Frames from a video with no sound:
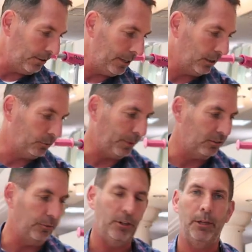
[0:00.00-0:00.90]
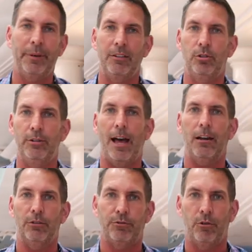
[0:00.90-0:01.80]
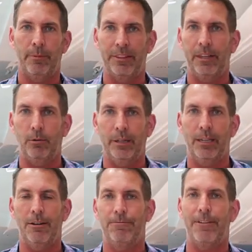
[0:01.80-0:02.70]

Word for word: very inexpensive. We only paid $2 for them. I think we can get